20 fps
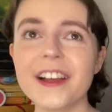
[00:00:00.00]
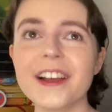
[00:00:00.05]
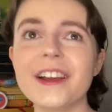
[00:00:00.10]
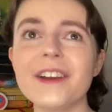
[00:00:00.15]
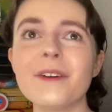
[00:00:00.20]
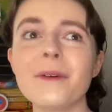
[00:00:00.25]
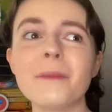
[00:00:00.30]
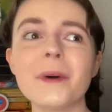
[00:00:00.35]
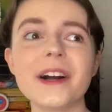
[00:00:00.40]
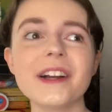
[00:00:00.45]

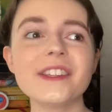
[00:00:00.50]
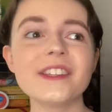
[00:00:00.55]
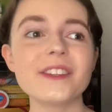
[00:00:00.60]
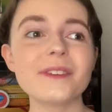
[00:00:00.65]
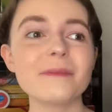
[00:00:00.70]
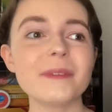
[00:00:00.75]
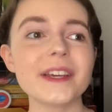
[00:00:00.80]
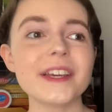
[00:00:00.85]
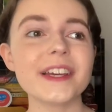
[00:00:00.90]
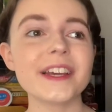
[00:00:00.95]
It
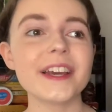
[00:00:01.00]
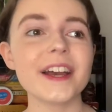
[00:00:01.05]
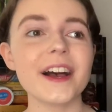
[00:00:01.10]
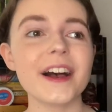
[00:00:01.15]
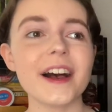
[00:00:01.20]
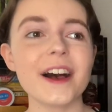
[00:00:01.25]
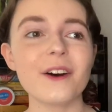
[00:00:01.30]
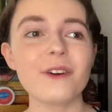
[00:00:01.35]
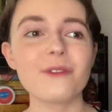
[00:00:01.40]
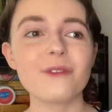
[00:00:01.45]
reminds me
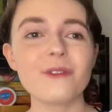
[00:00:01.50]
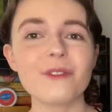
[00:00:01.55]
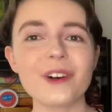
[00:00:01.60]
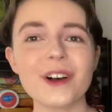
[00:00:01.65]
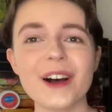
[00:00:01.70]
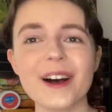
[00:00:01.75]
of